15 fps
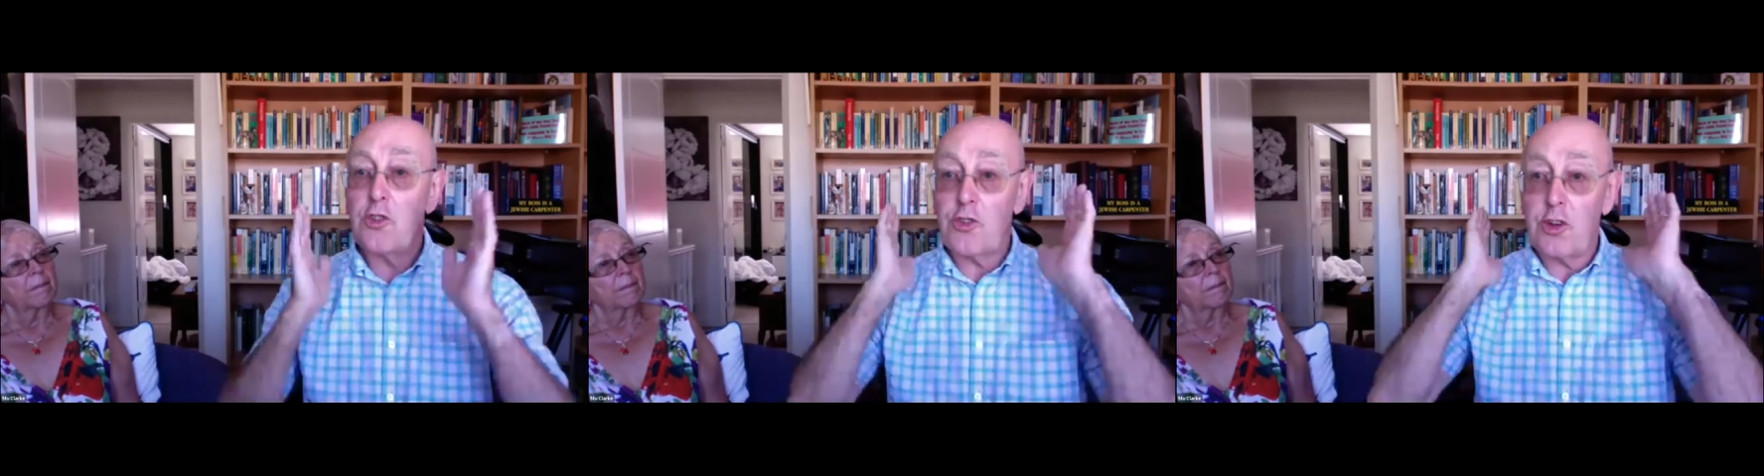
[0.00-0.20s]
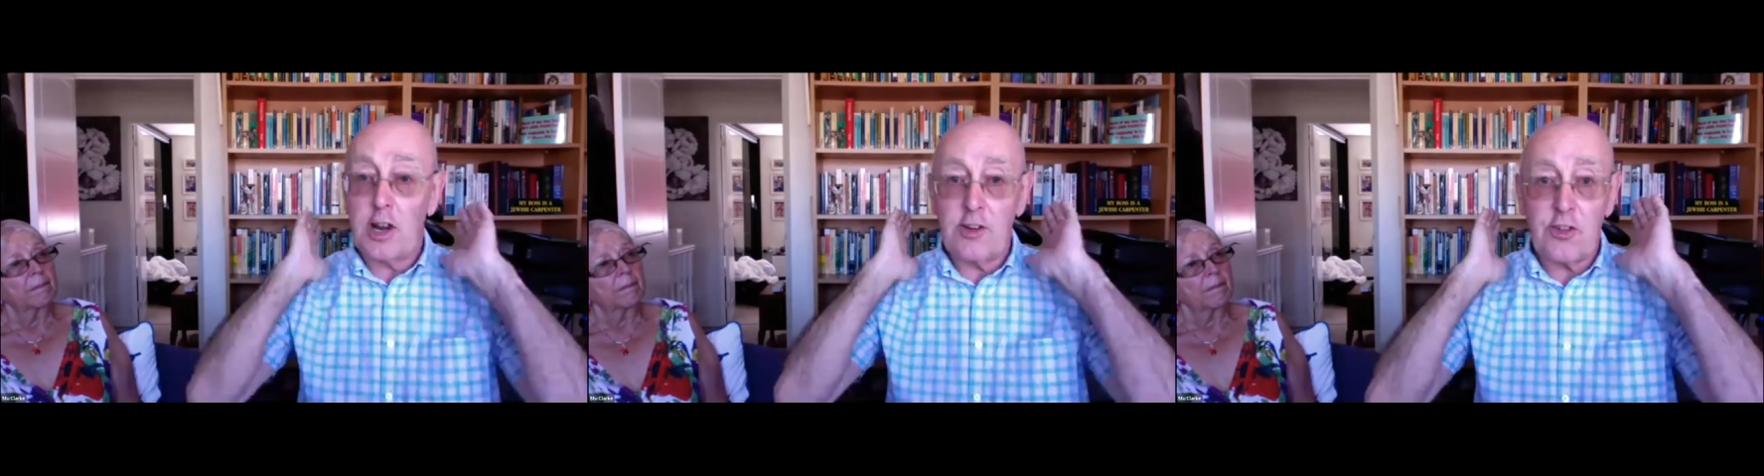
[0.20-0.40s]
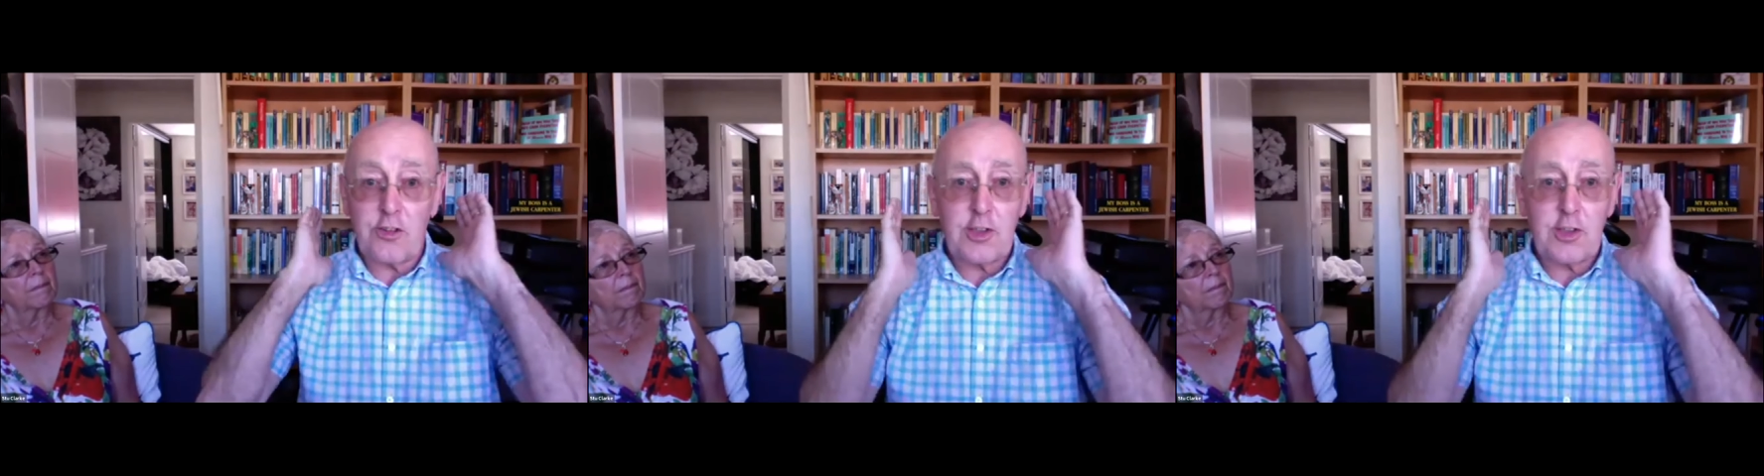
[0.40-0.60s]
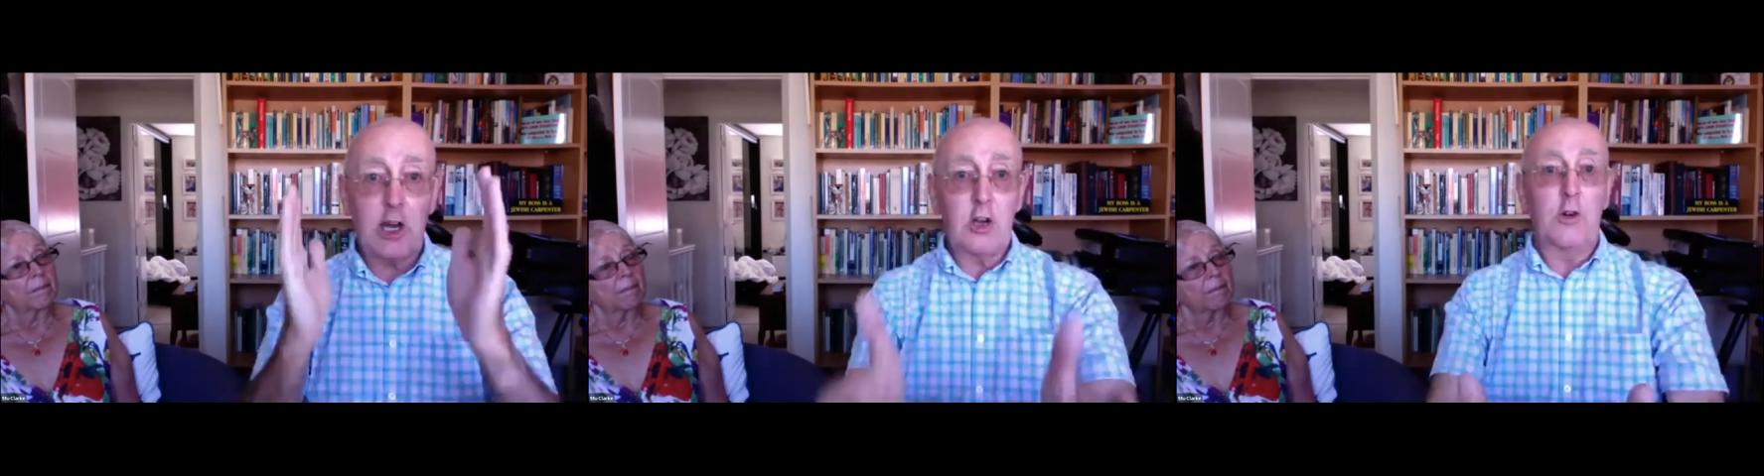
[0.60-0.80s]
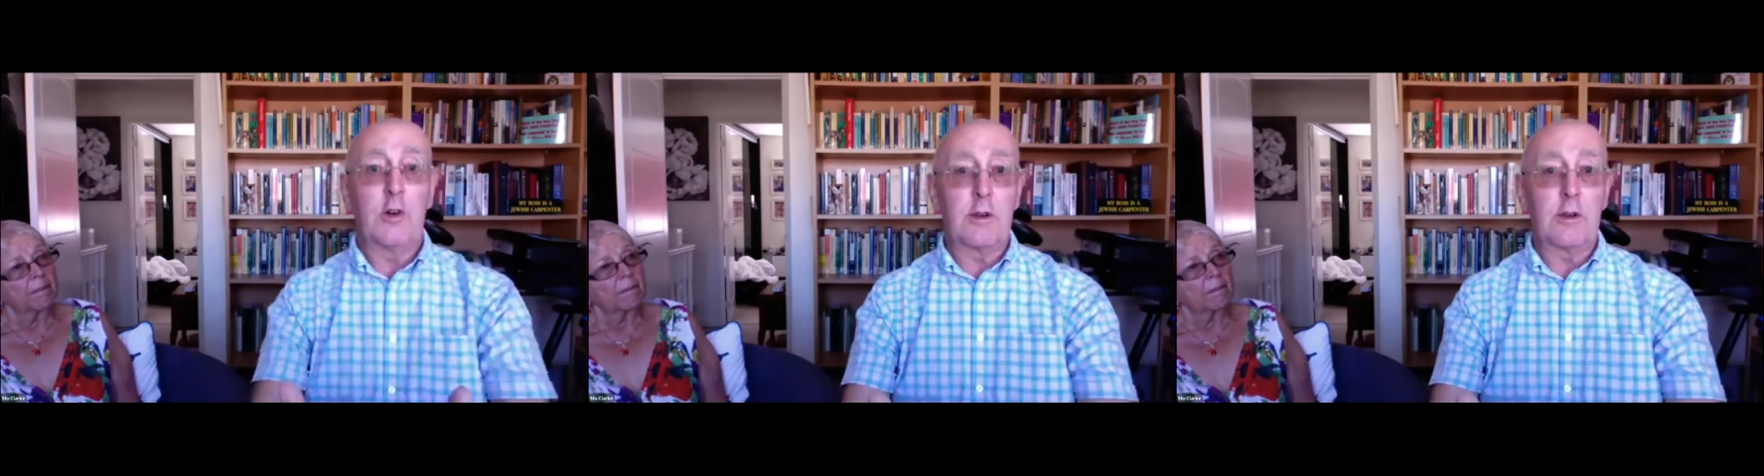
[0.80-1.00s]
Should I just
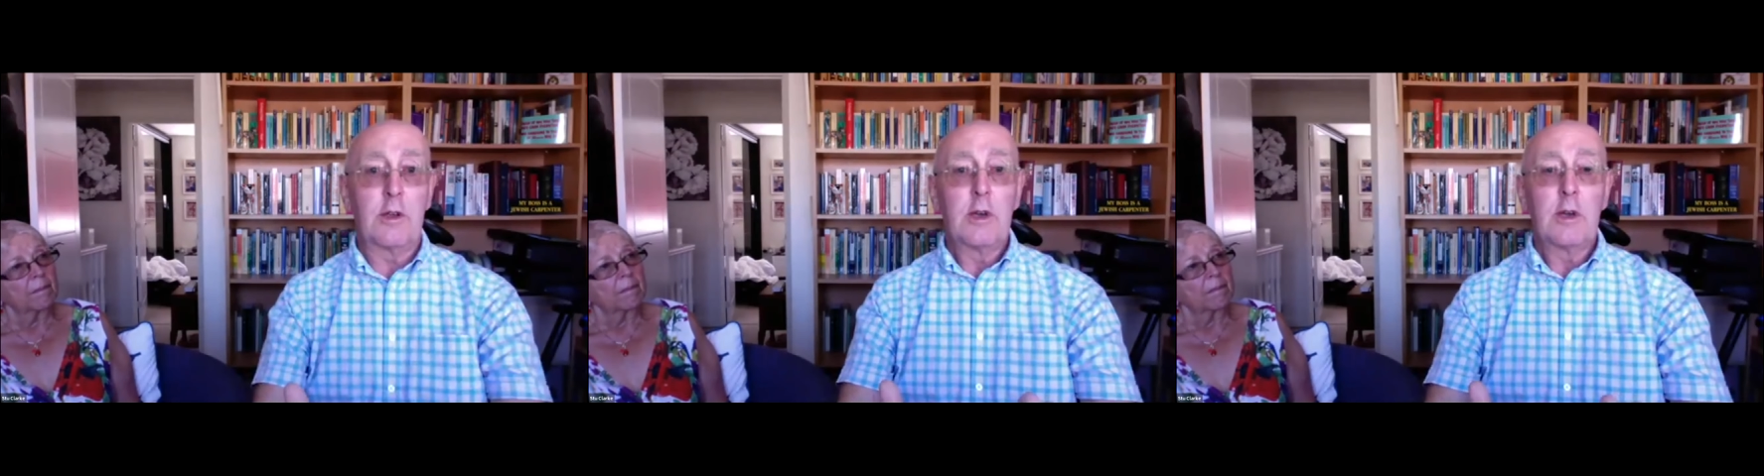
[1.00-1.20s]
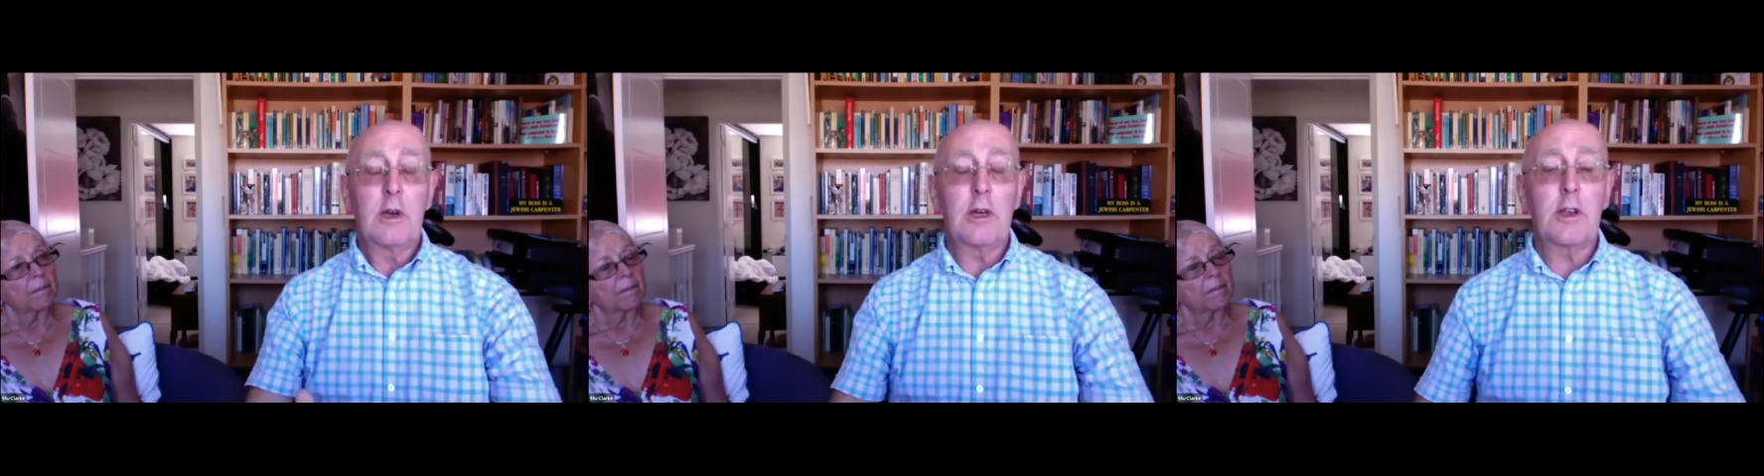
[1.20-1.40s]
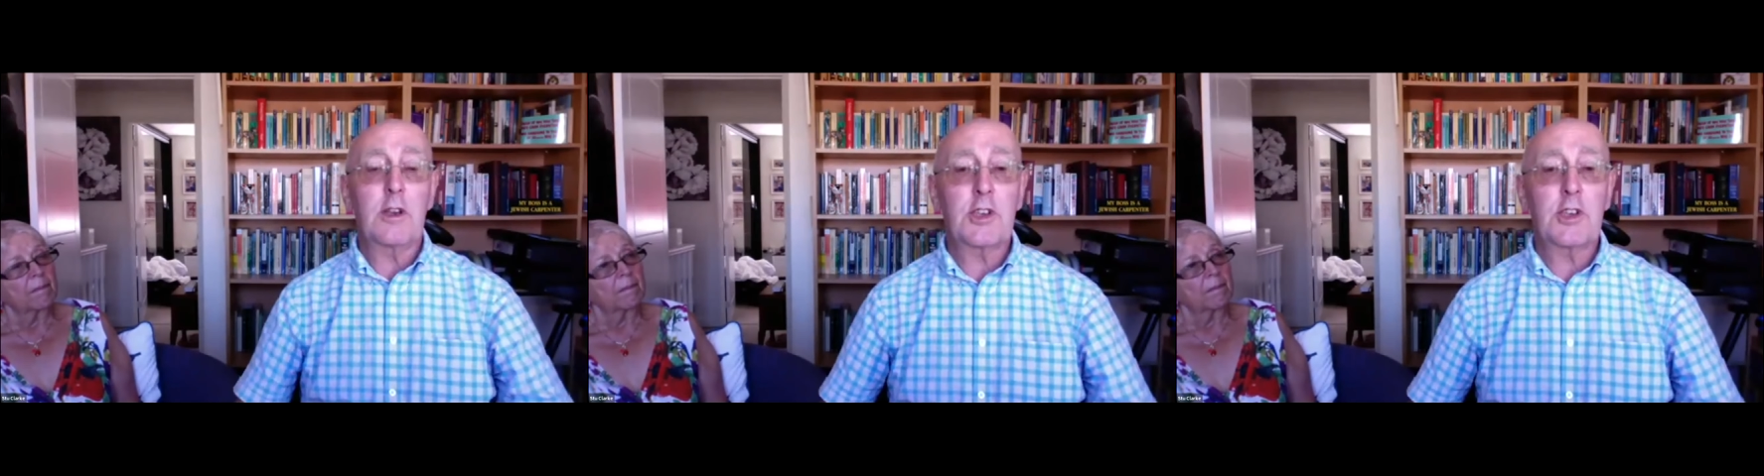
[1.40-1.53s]
go and